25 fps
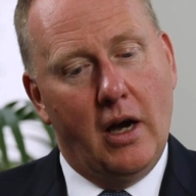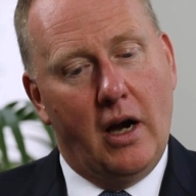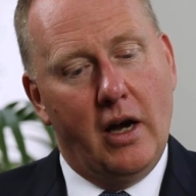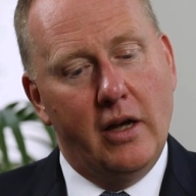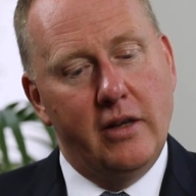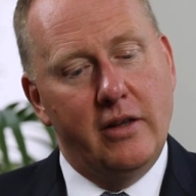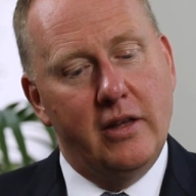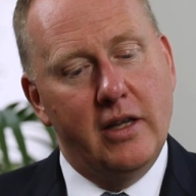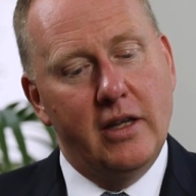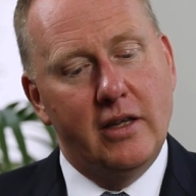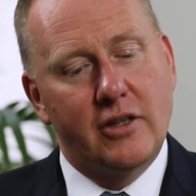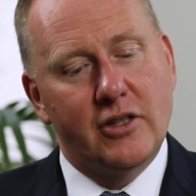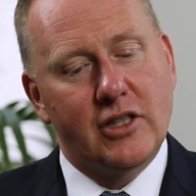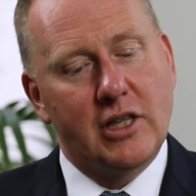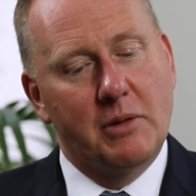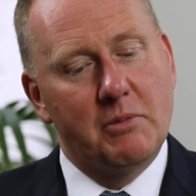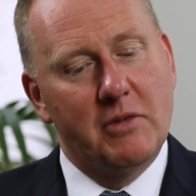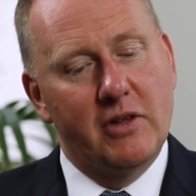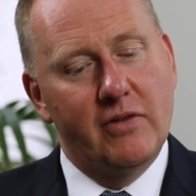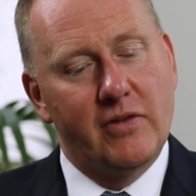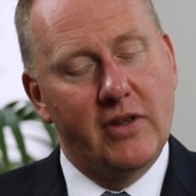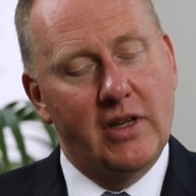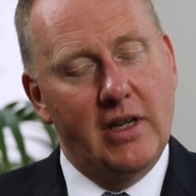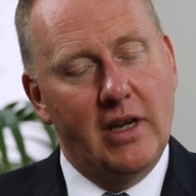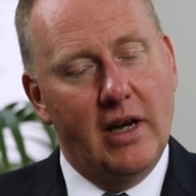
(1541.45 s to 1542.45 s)
I think
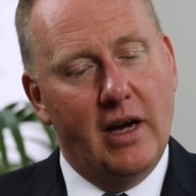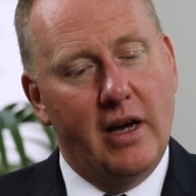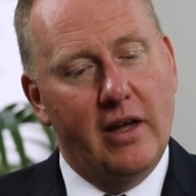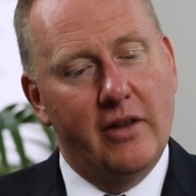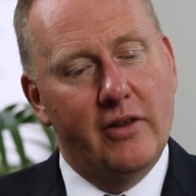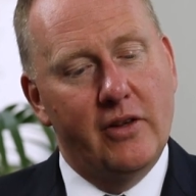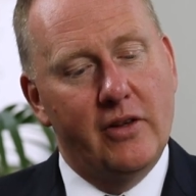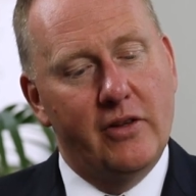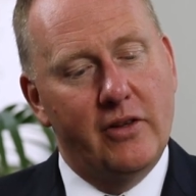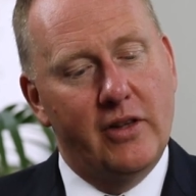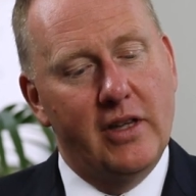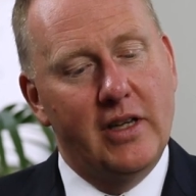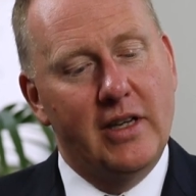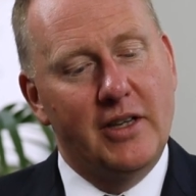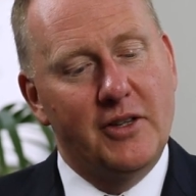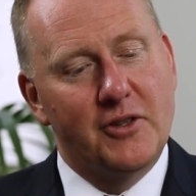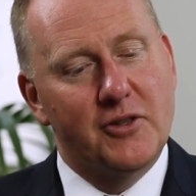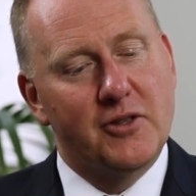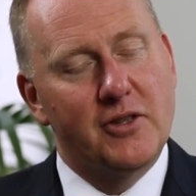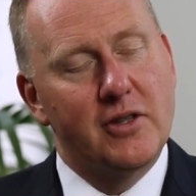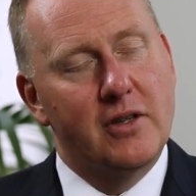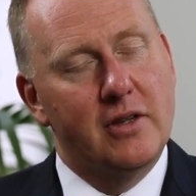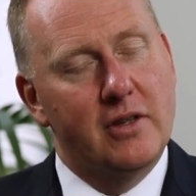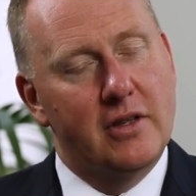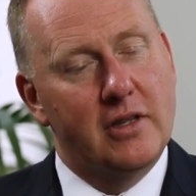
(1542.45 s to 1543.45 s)
some of the other
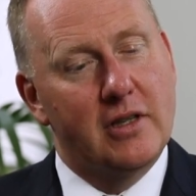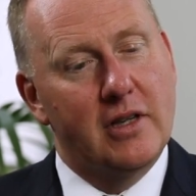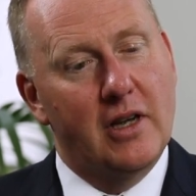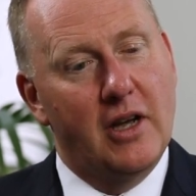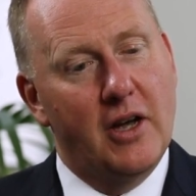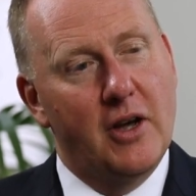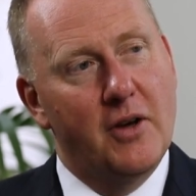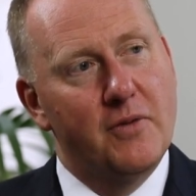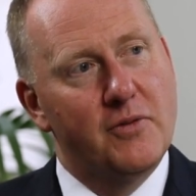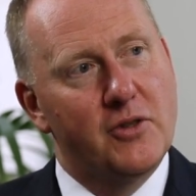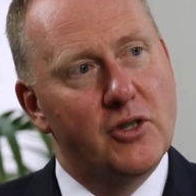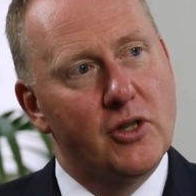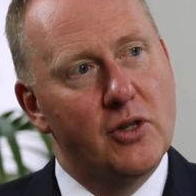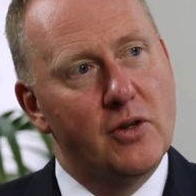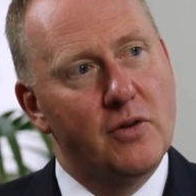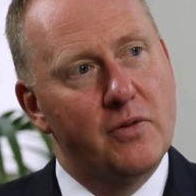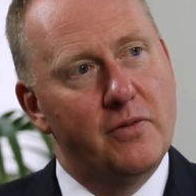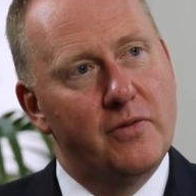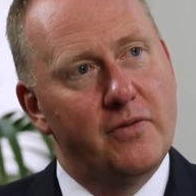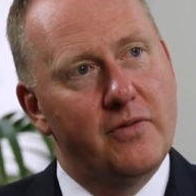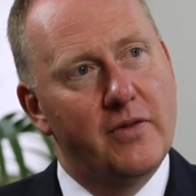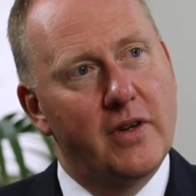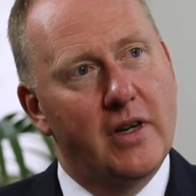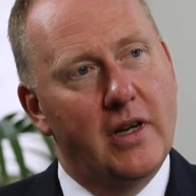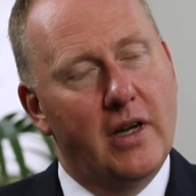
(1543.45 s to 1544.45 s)
things that have sort
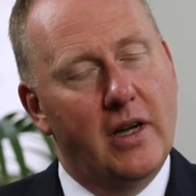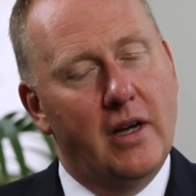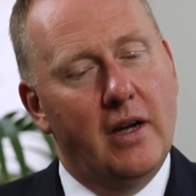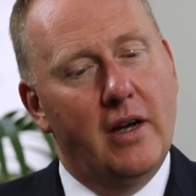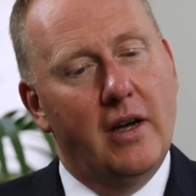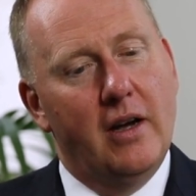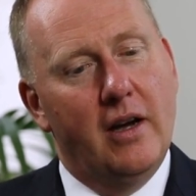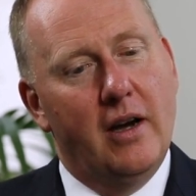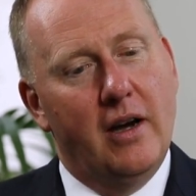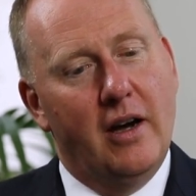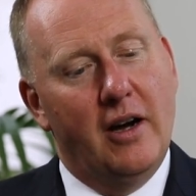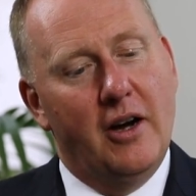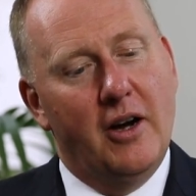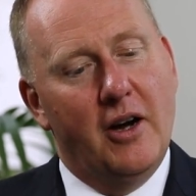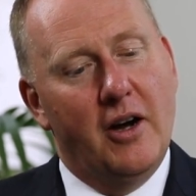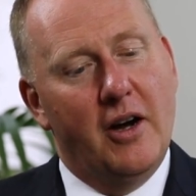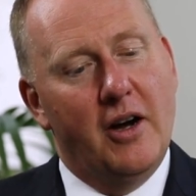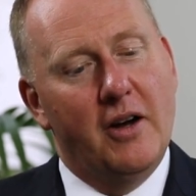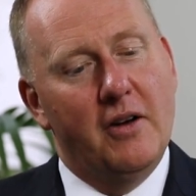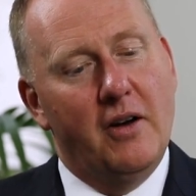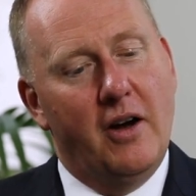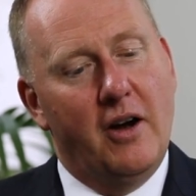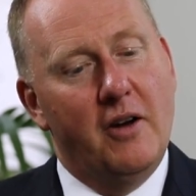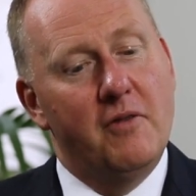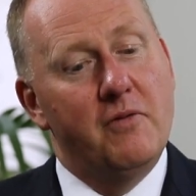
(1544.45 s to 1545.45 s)
of
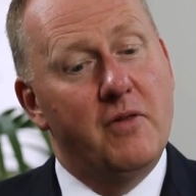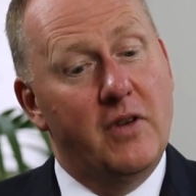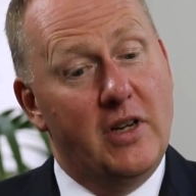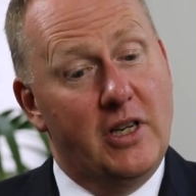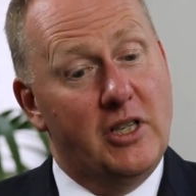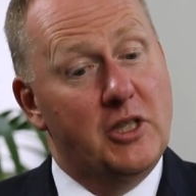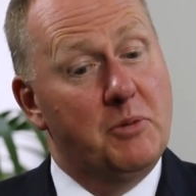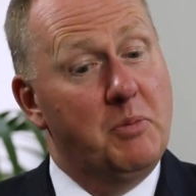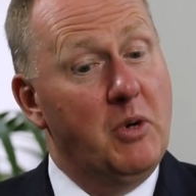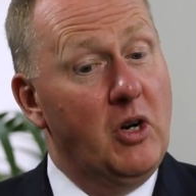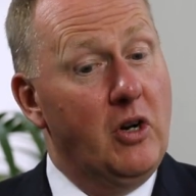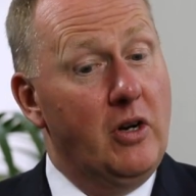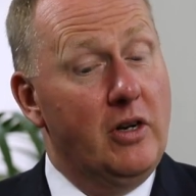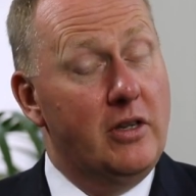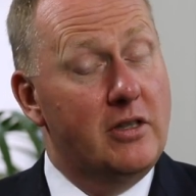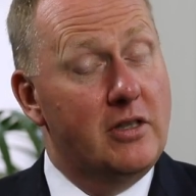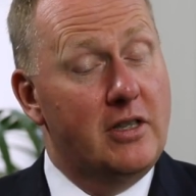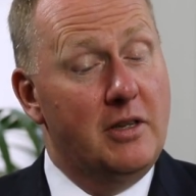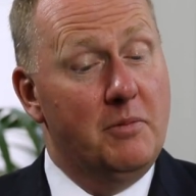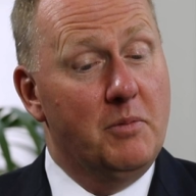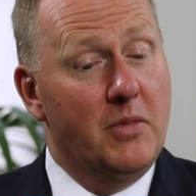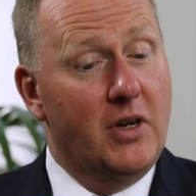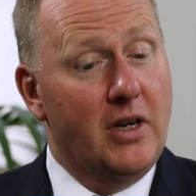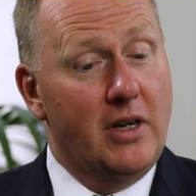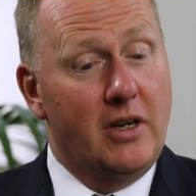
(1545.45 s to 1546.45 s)
I've
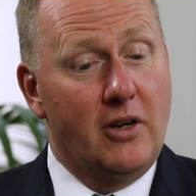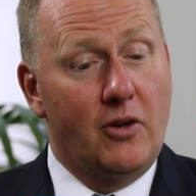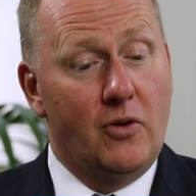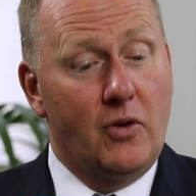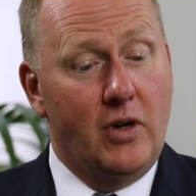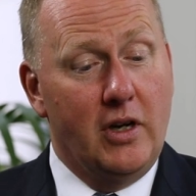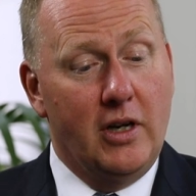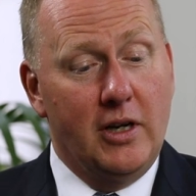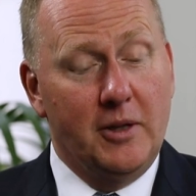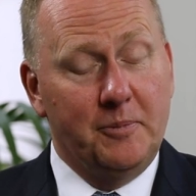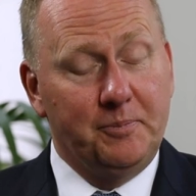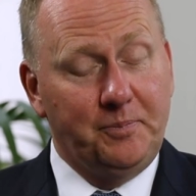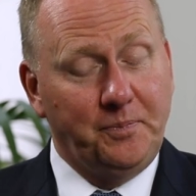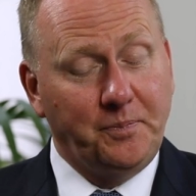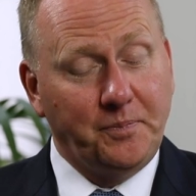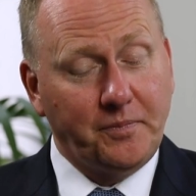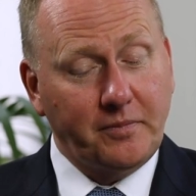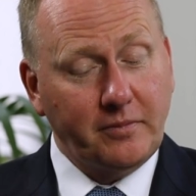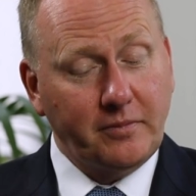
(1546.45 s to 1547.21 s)
experienced in my career